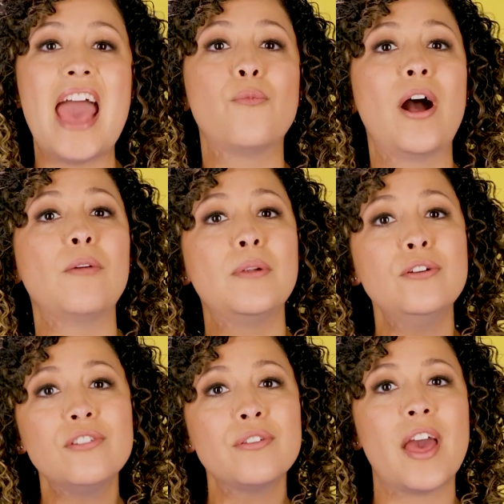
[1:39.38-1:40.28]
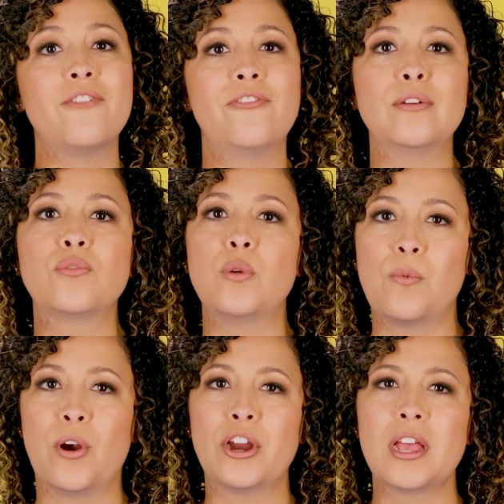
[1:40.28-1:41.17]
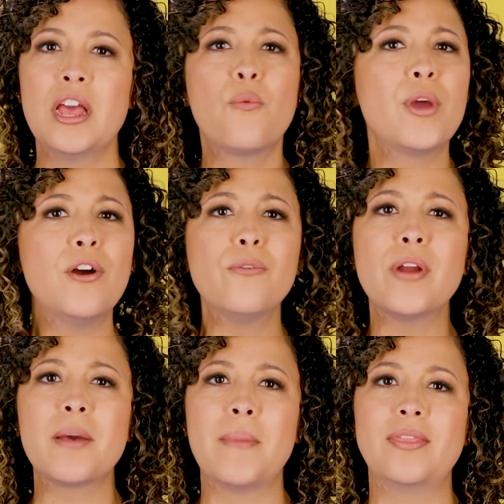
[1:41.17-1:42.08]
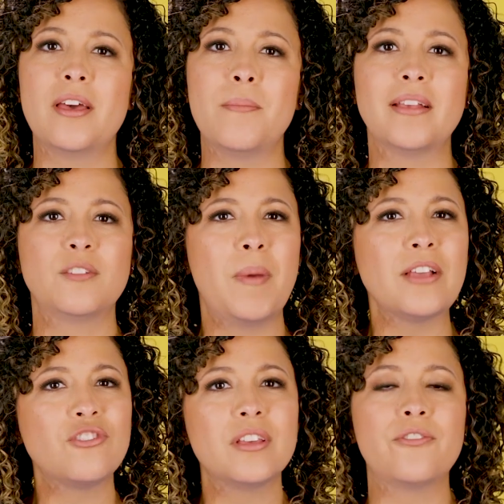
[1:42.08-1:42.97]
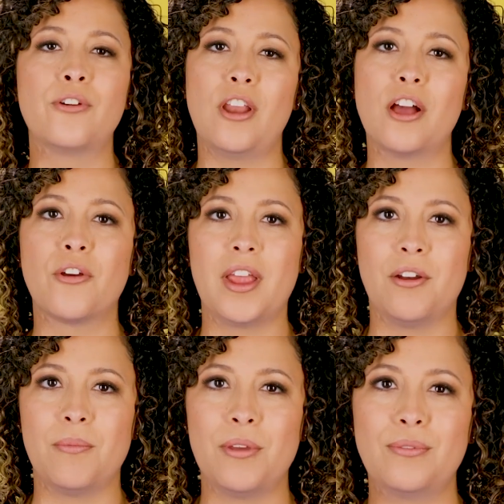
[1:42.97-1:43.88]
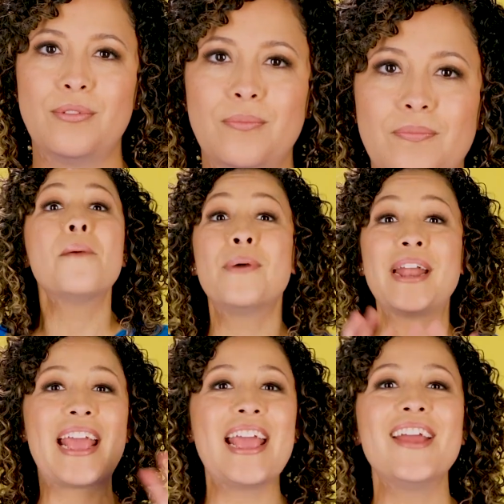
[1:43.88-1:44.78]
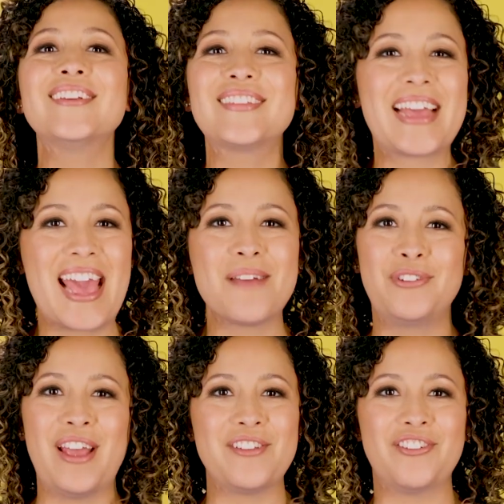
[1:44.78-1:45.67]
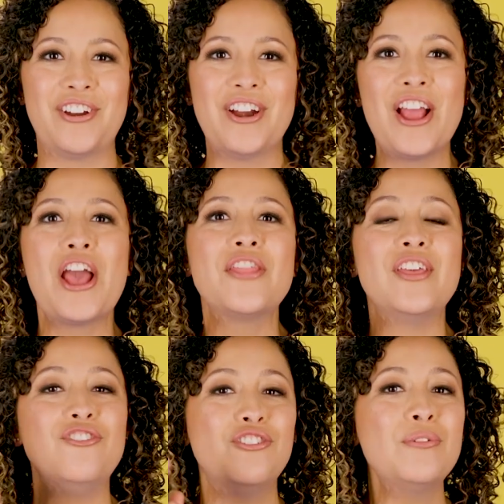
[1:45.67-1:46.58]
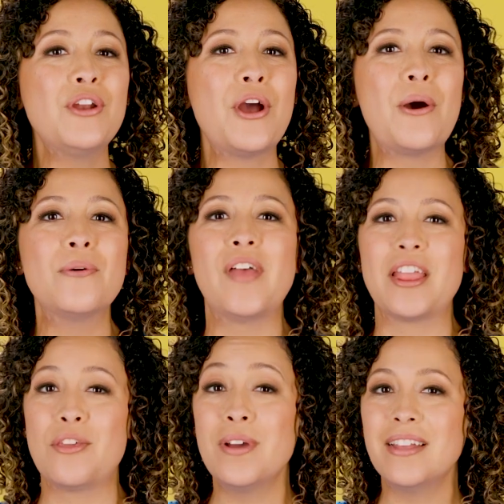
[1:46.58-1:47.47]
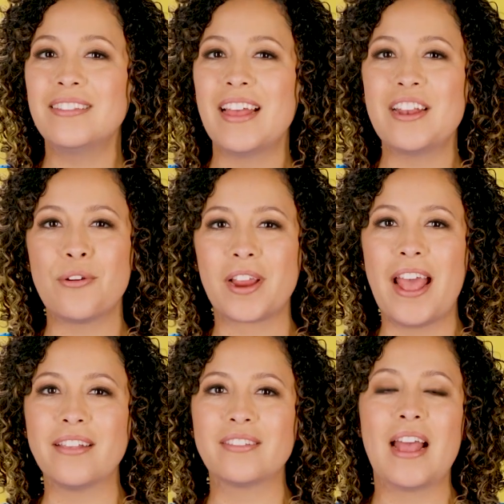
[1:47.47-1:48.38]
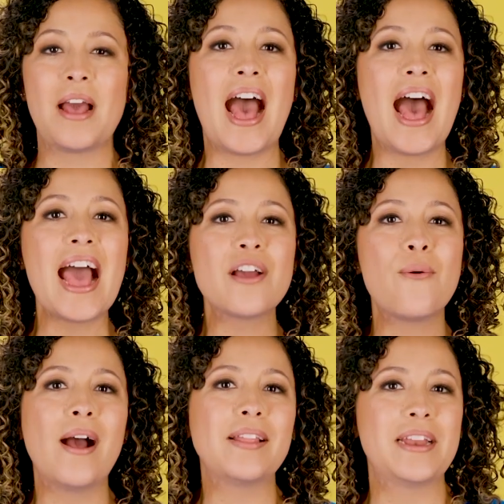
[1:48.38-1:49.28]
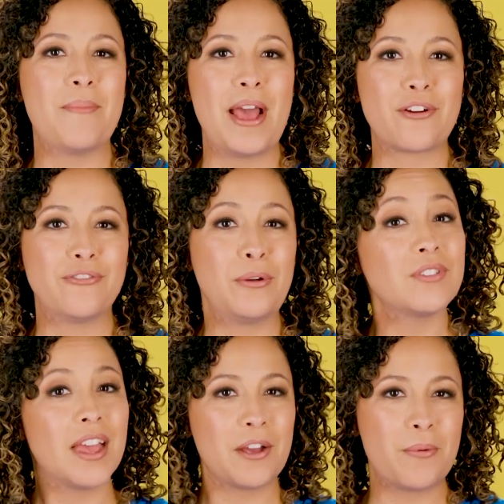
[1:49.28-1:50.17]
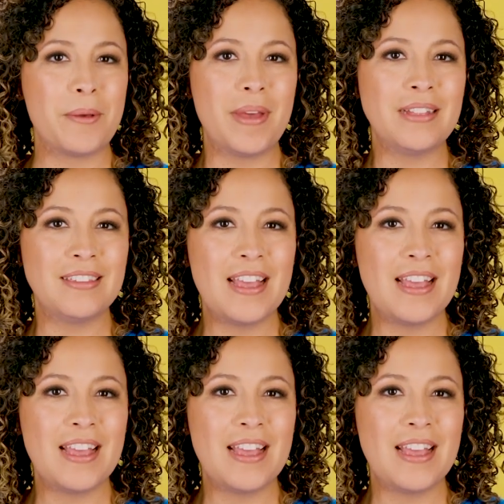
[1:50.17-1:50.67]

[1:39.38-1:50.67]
And while Bluetooth headphones will work, we don't recommend them, especially for longer interviews. But here's the game changer. Did you know that you can send your guests high-quality microphones and equipment?